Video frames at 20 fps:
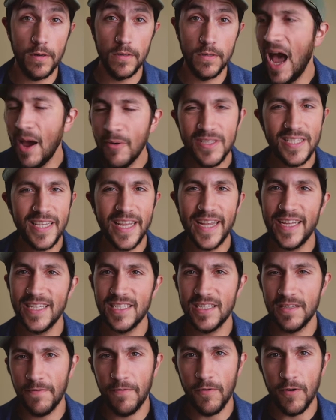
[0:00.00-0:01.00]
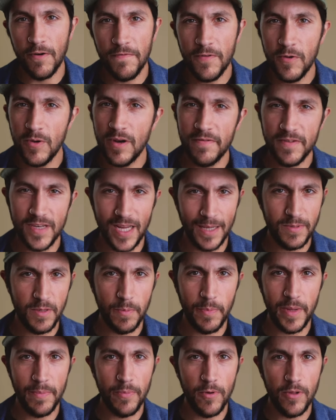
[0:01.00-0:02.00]
I would say it's for a few different types of
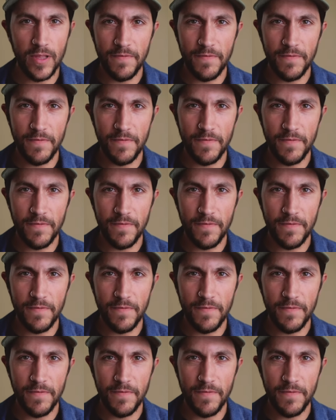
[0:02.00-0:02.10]
people.